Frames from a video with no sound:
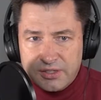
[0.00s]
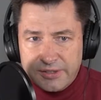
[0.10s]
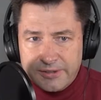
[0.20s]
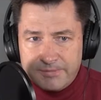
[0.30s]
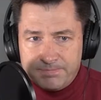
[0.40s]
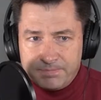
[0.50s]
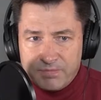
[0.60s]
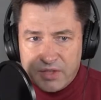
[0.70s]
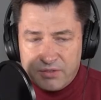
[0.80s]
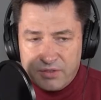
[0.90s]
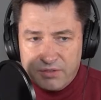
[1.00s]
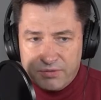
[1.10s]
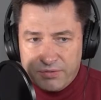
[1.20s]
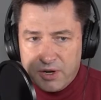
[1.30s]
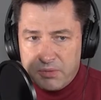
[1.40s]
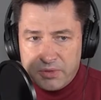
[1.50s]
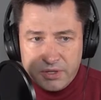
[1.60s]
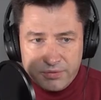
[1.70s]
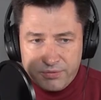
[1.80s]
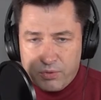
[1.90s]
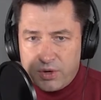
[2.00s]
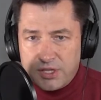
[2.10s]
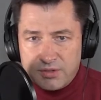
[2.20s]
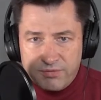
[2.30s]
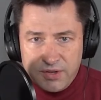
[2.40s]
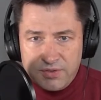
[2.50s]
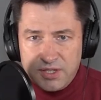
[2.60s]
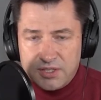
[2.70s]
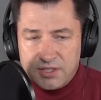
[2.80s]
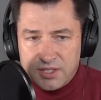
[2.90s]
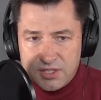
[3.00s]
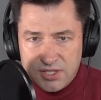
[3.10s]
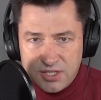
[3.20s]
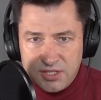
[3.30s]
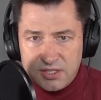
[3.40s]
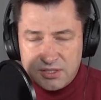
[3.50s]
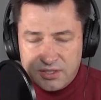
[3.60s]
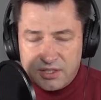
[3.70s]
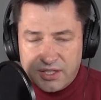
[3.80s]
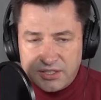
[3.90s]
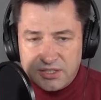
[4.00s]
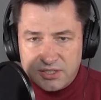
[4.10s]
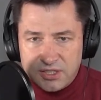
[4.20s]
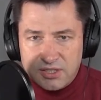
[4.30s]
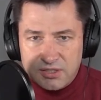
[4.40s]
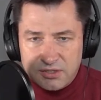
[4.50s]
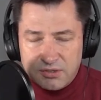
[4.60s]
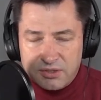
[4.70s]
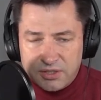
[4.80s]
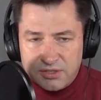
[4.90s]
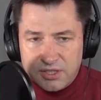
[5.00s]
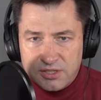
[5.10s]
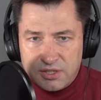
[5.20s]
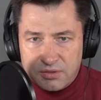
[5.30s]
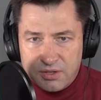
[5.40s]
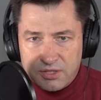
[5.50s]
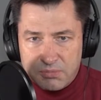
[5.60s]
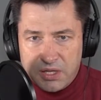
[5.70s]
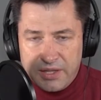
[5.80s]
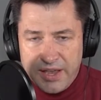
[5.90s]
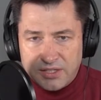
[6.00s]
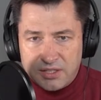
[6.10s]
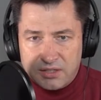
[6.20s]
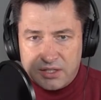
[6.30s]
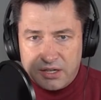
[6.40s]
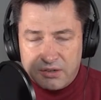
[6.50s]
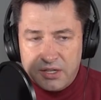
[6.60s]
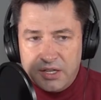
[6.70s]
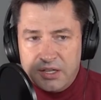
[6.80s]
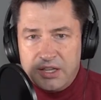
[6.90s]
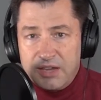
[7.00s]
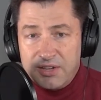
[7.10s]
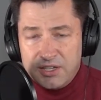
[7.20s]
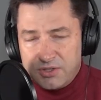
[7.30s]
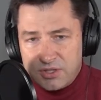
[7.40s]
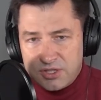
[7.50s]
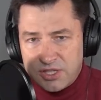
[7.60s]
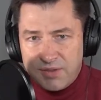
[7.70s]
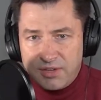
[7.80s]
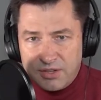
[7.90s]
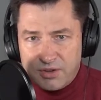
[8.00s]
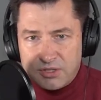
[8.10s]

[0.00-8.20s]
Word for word: from the 40s and 50s into the 60s and the 1960s. There's a 1963 is a big accident there. Even into the 70s,